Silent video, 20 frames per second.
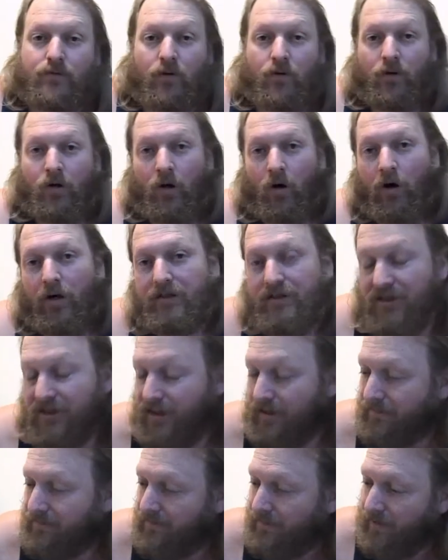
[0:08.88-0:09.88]
or night
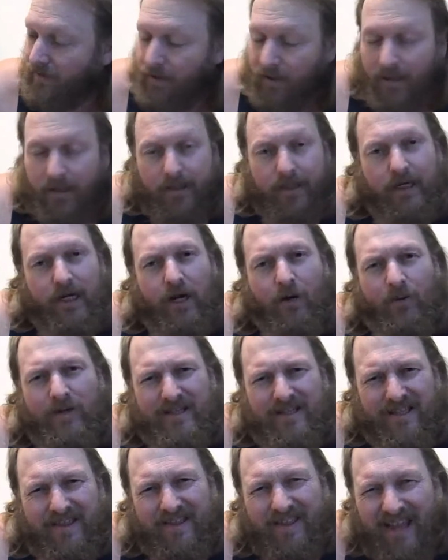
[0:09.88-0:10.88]
shift. You know
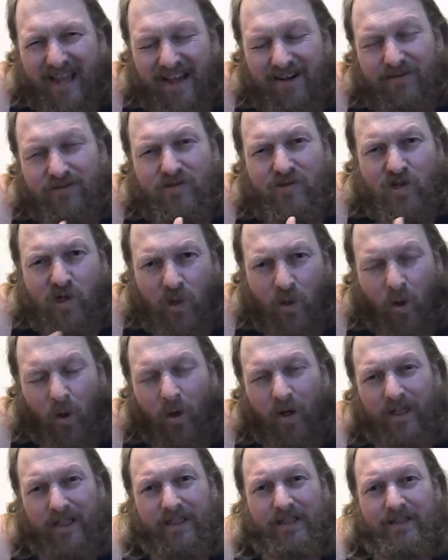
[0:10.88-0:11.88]
when you're that
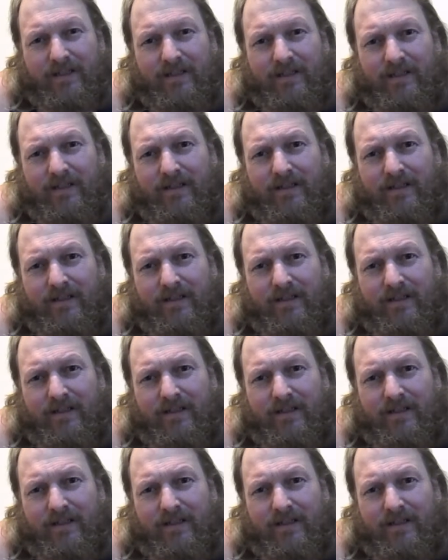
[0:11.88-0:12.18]
tired,